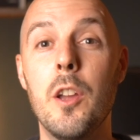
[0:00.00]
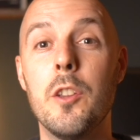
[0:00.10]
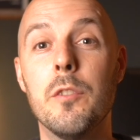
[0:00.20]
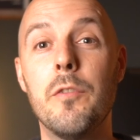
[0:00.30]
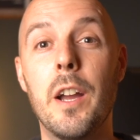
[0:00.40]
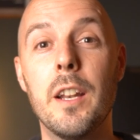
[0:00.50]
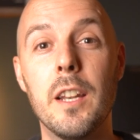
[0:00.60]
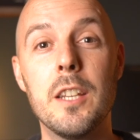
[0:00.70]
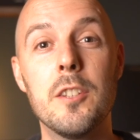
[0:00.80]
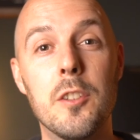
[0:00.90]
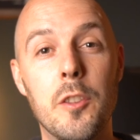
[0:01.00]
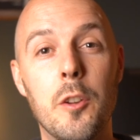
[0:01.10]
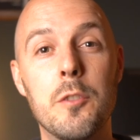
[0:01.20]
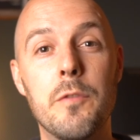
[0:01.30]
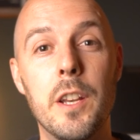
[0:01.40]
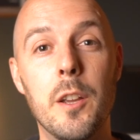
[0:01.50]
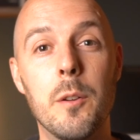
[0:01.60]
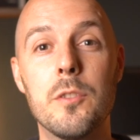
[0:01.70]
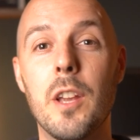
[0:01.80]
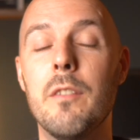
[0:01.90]
you'll find links to those
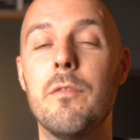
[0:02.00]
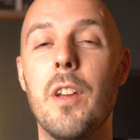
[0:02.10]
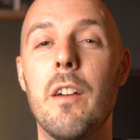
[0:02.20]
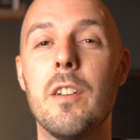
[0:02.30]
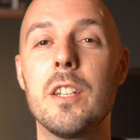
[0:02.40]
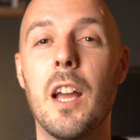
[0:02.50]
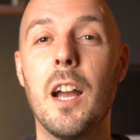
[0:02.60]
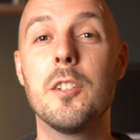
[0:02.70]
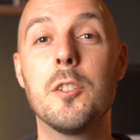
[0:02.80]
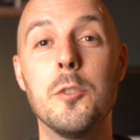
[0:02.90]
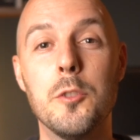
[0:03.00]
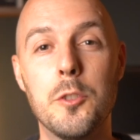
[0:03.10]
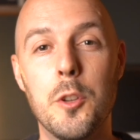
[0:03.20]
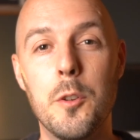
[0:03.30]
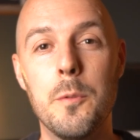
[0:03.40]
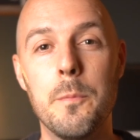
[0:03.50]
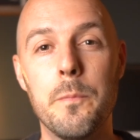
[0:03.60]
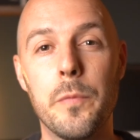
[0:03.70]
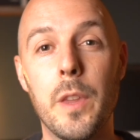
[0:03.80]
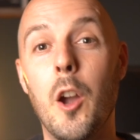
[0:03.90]
videos and various articles too.